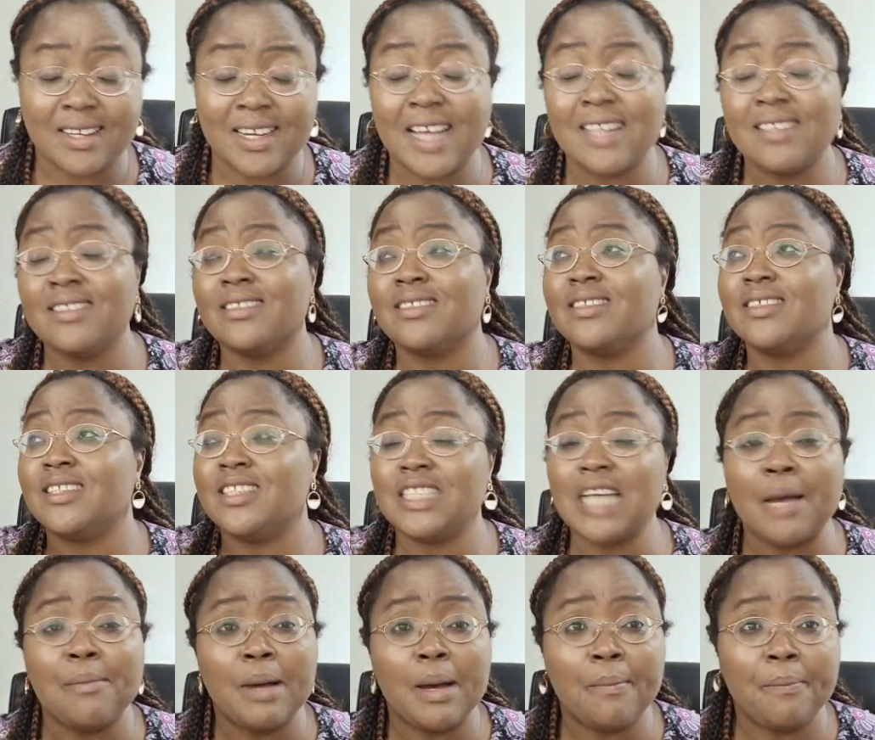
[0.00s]
that is the
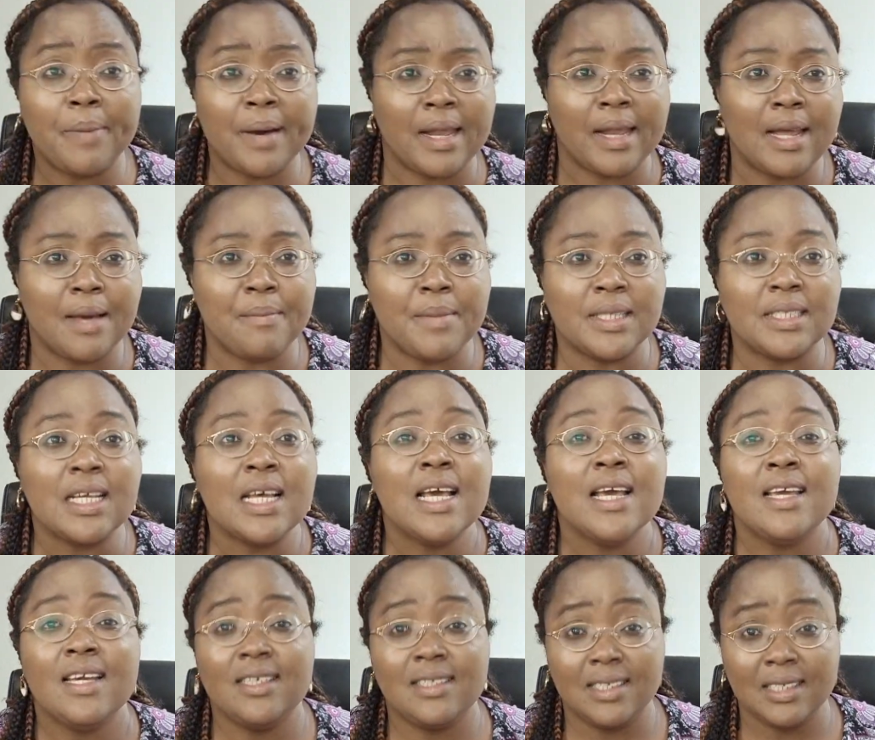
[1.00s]
German parliament,
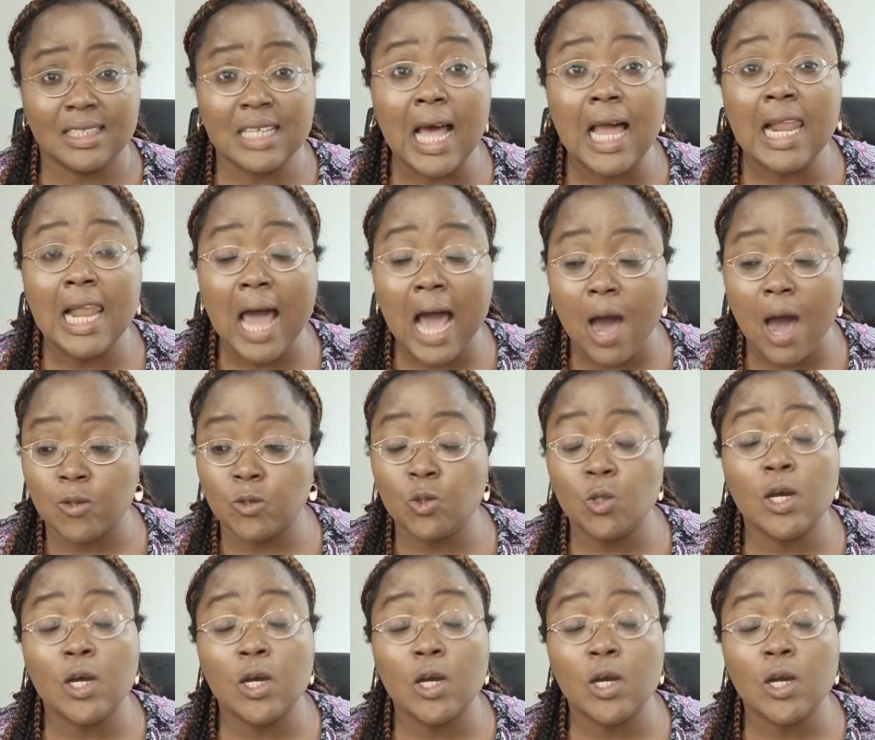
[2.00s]
it is allowed.